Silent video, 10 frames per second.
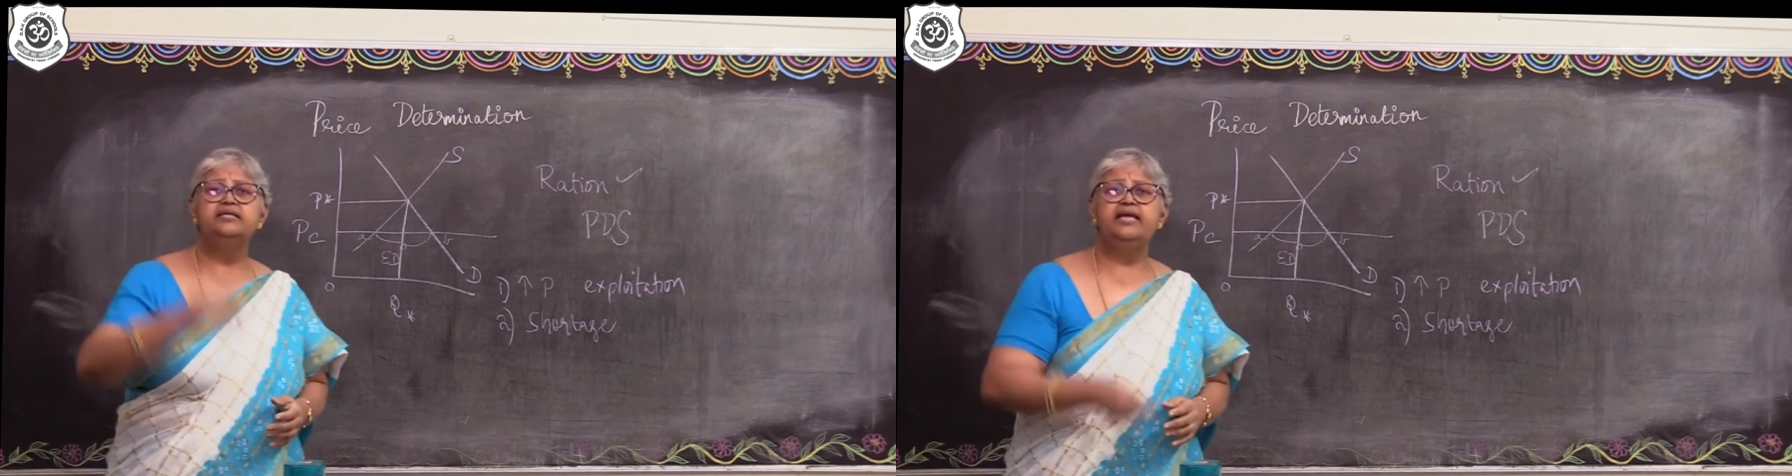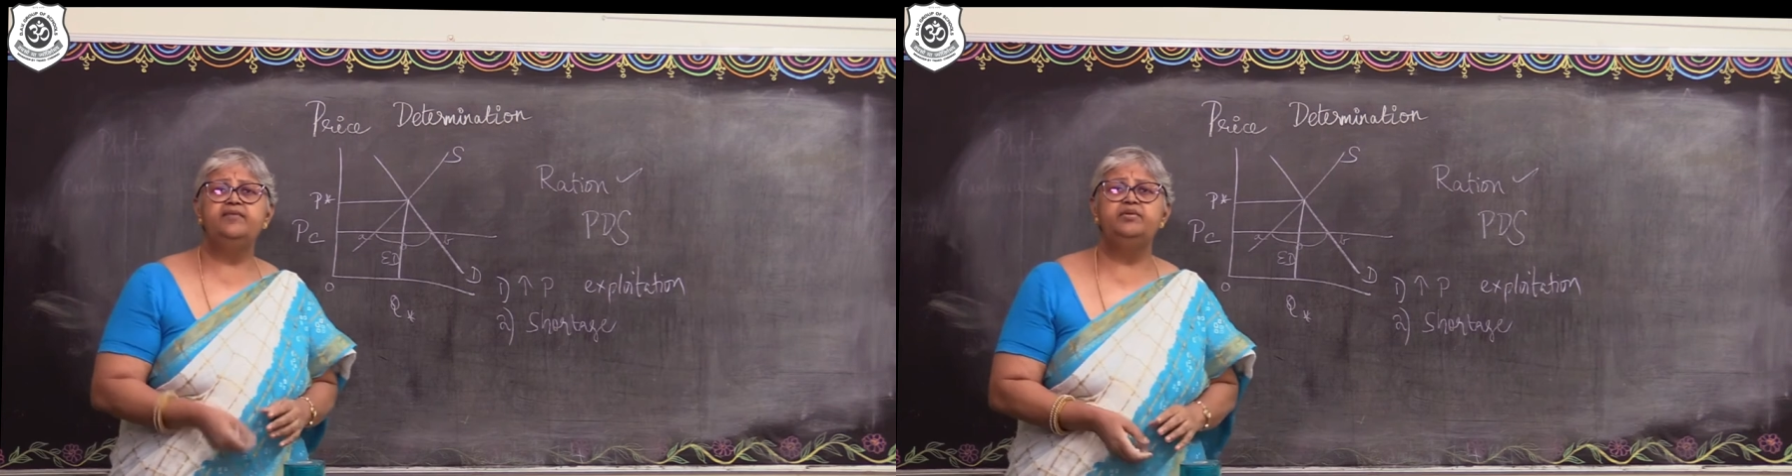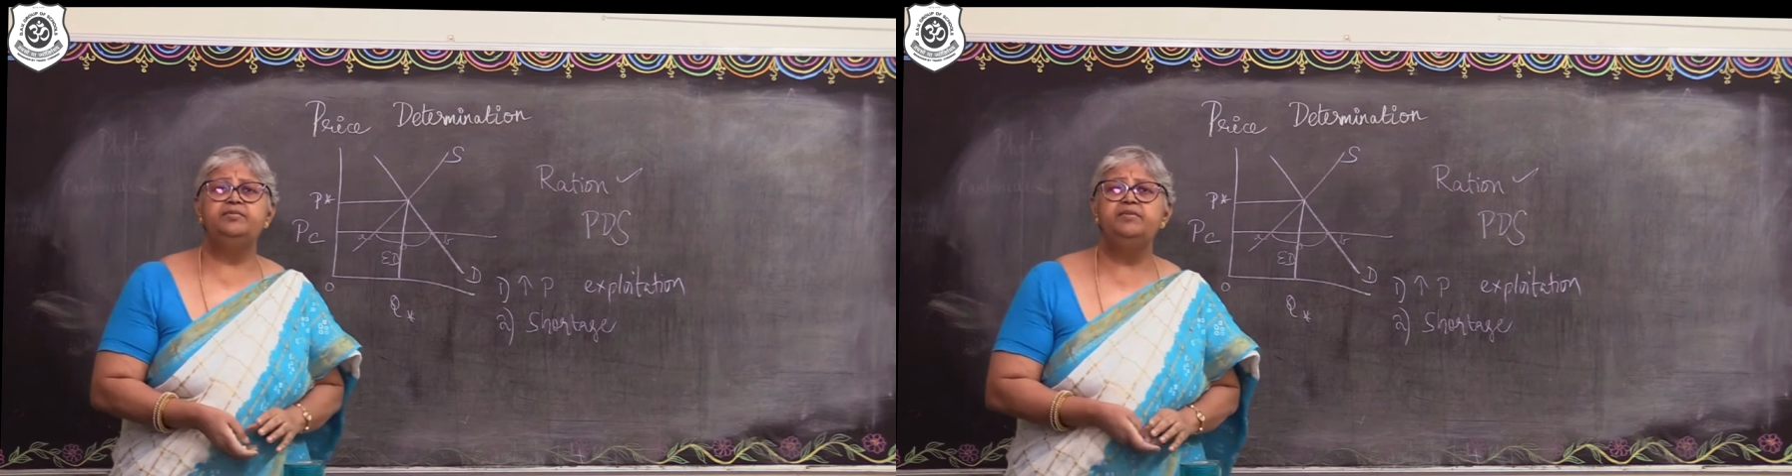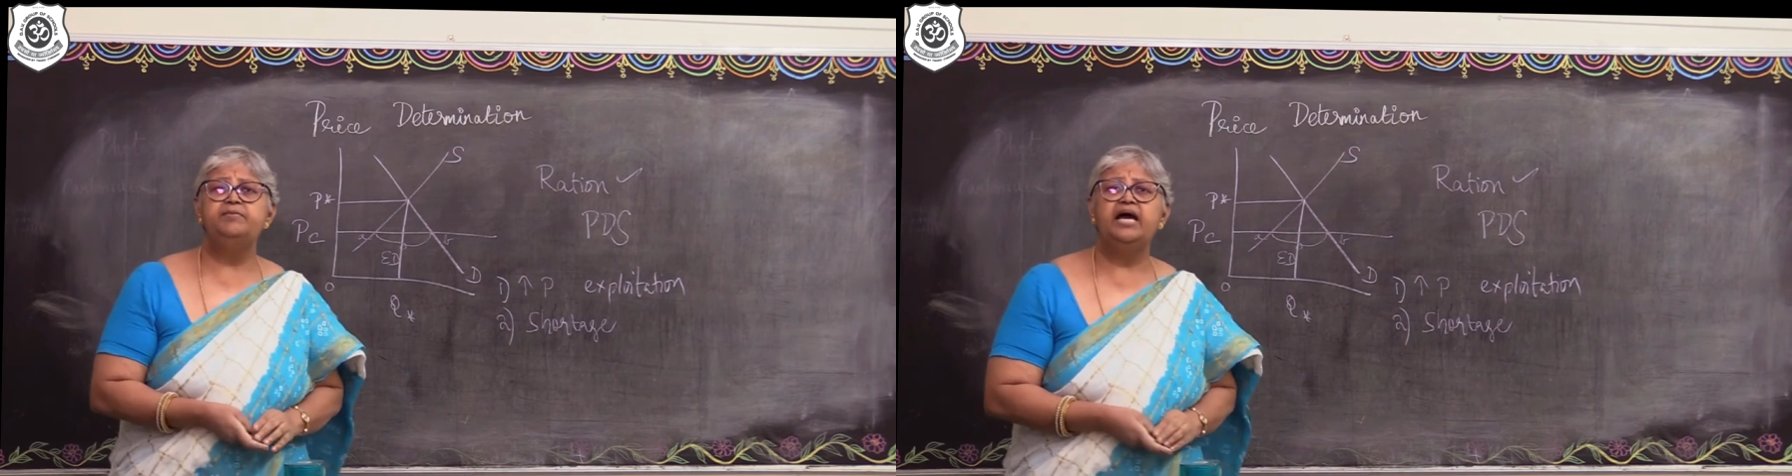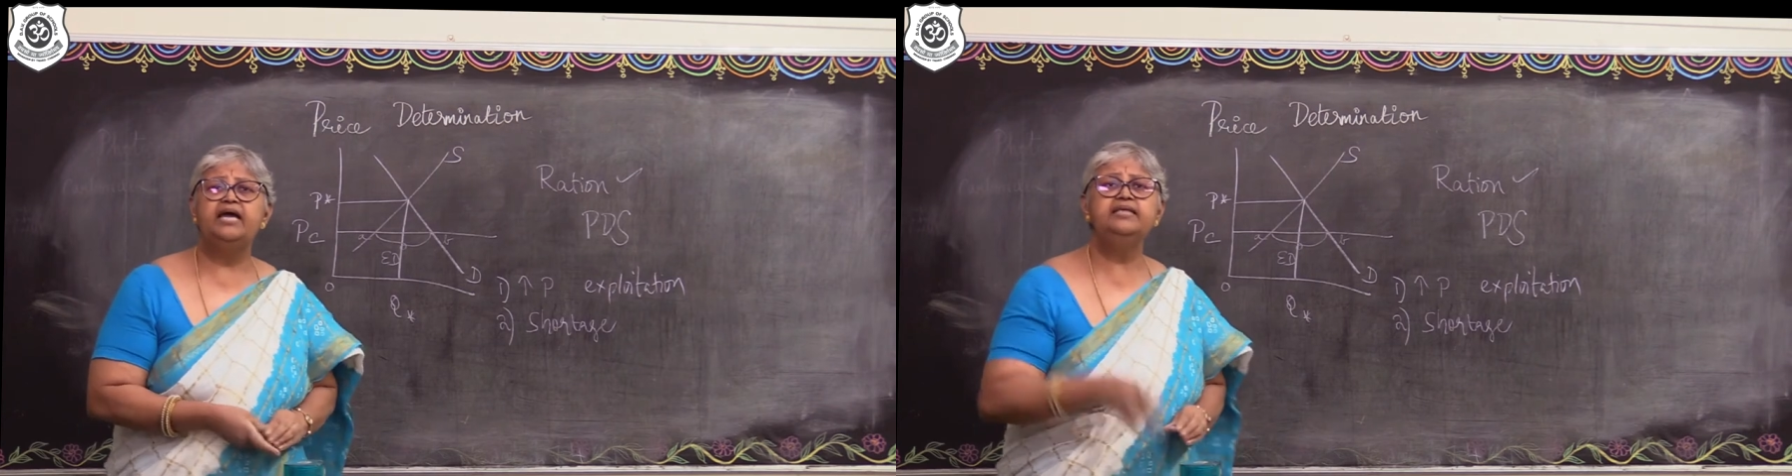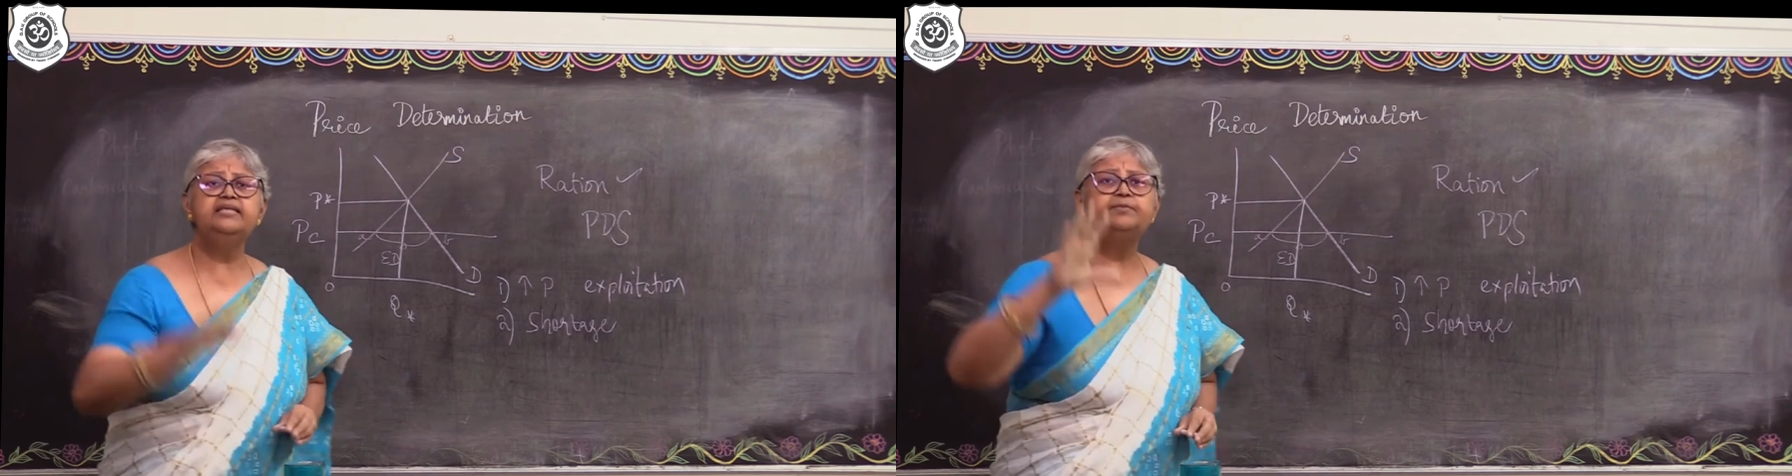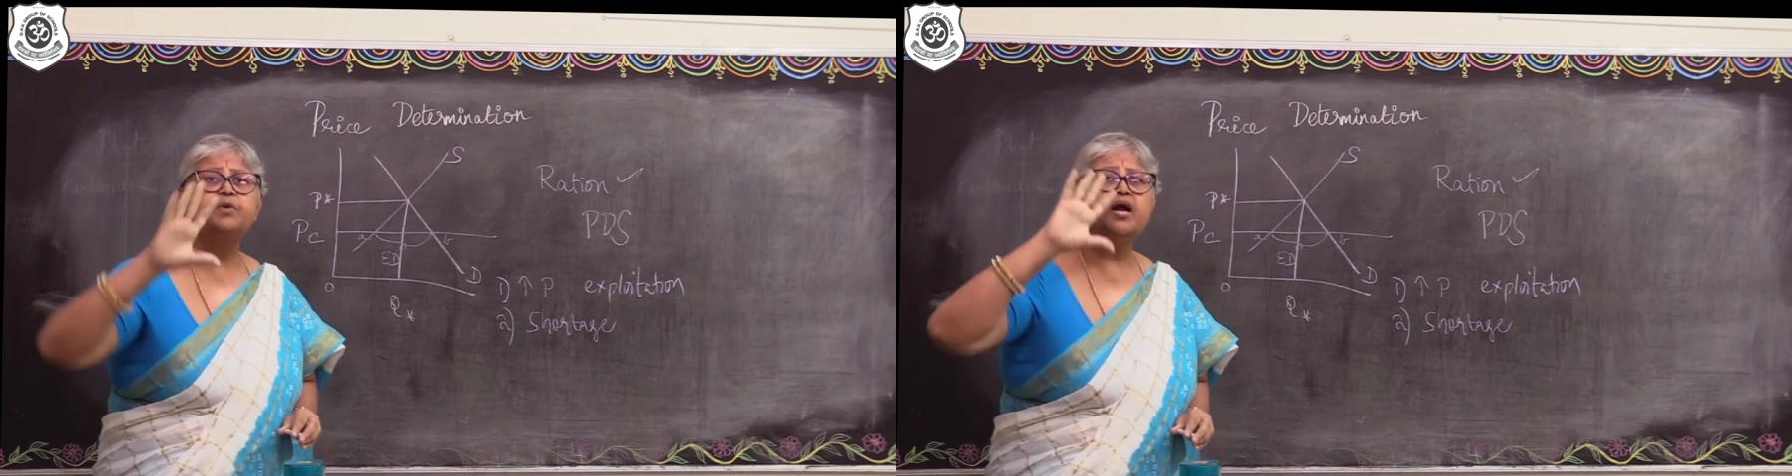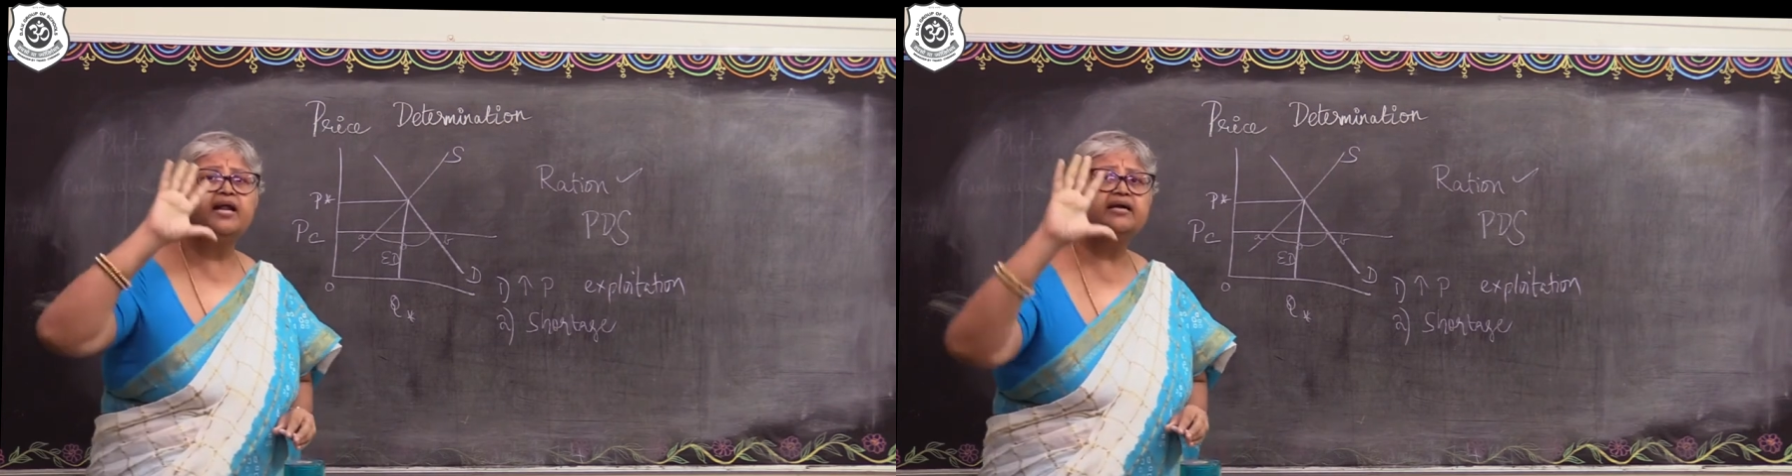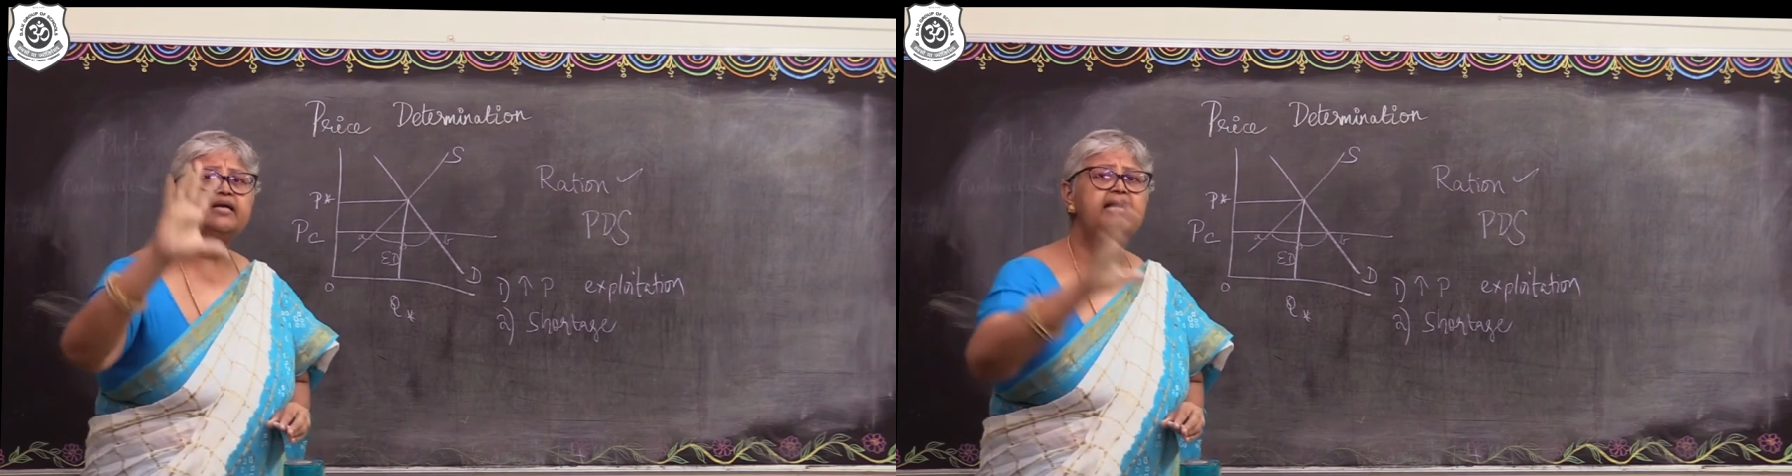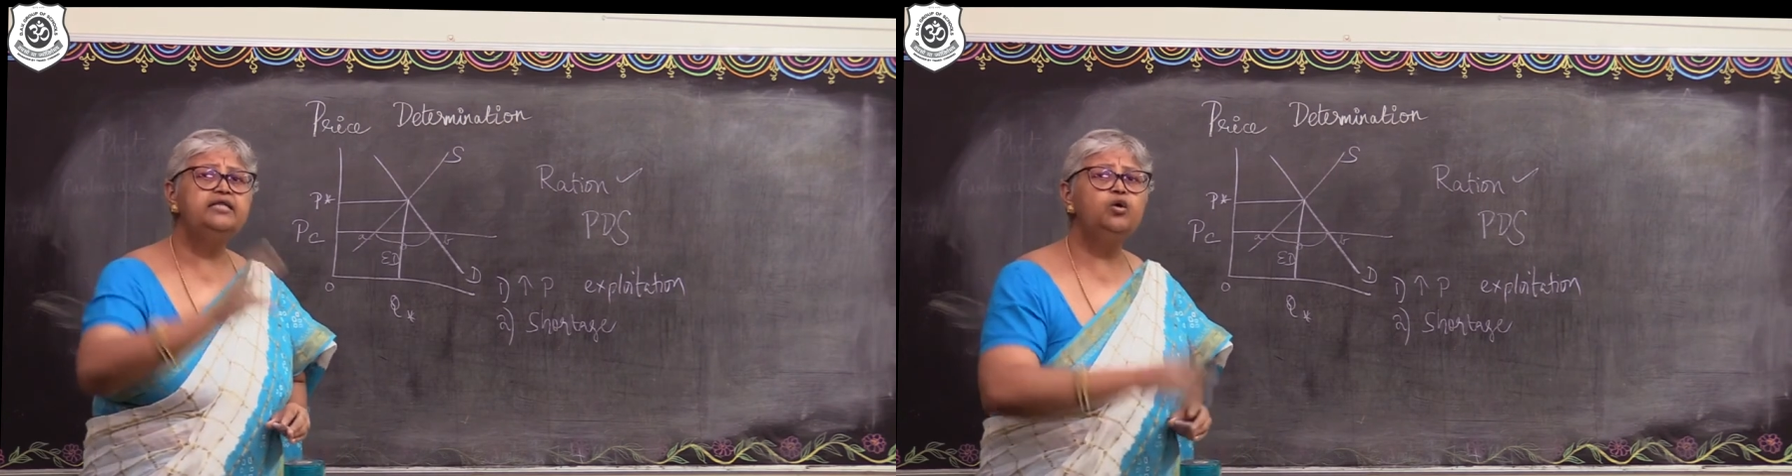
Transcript: they will be buying the product at